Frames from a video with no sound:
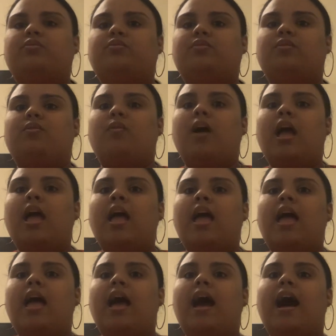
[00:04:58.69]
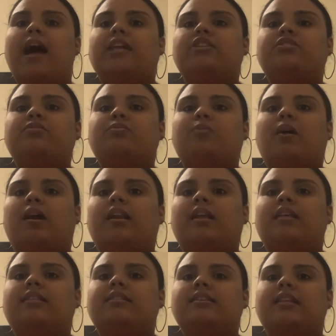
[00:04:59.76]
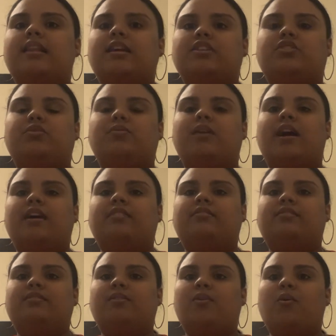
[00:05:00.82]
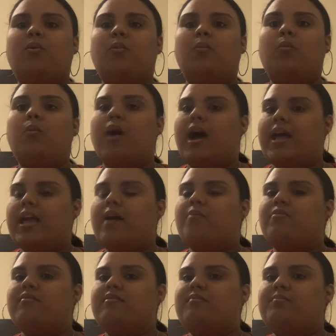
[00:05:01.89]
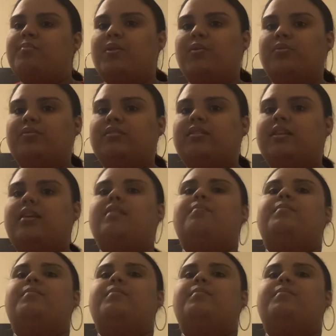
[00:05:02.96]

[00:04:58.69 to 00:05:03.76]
So I just wanted to let you guys know why I wasn't posting